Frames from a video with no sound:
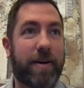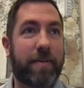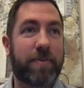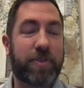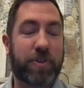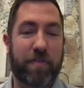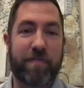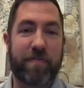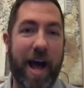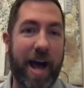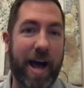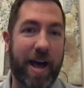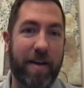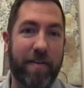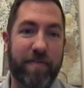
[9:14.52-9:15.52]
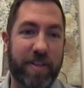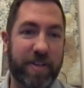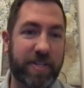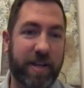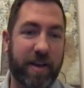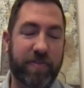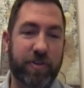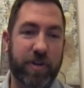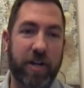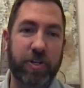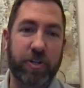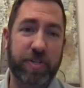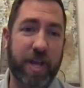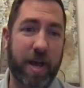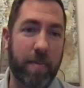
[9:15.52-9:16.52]
survive this tough stretch
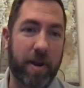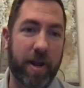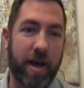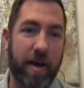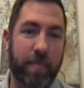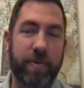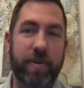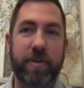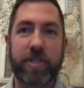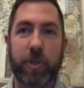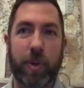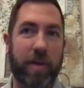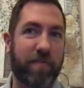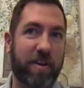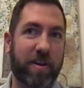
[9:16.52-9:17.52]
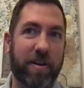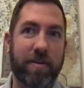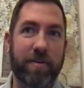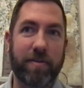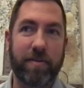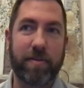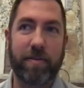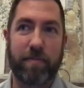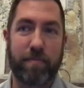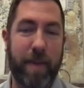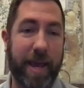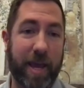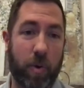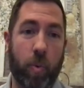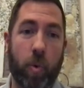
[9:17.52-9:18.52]
that's coming up to even
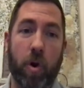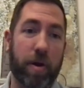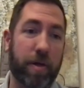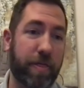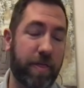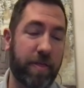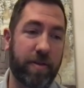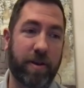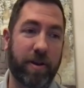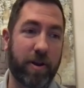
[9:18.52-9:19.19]
make it worth,